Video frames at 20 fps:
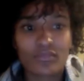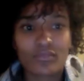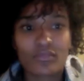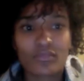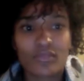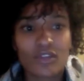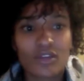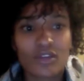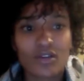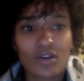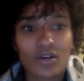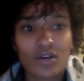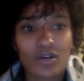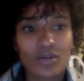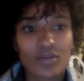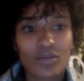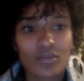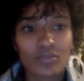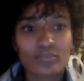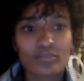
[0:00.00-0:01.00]
you
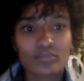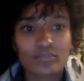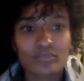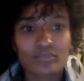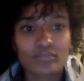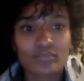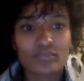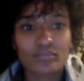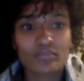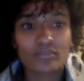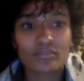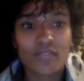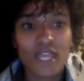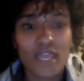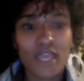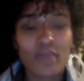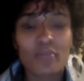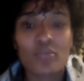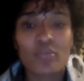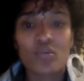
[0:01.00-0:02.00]
know,
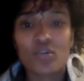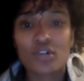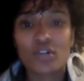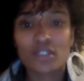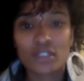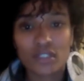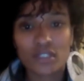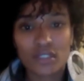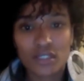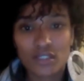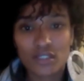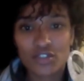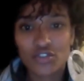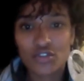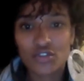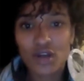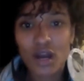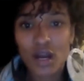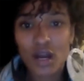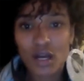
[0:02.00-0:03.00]
imports
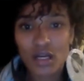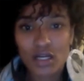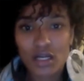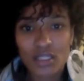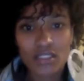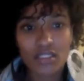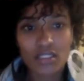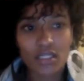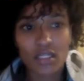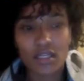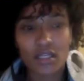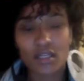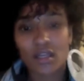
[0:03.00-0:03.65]
drugs and